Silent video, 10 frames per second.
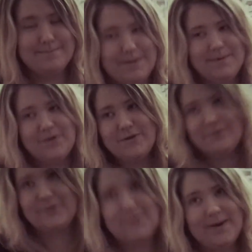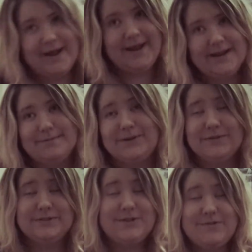But I'm hoovering away, and I'm
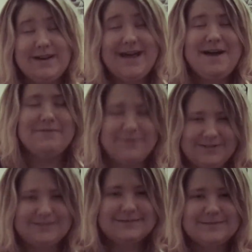like, don't laugh.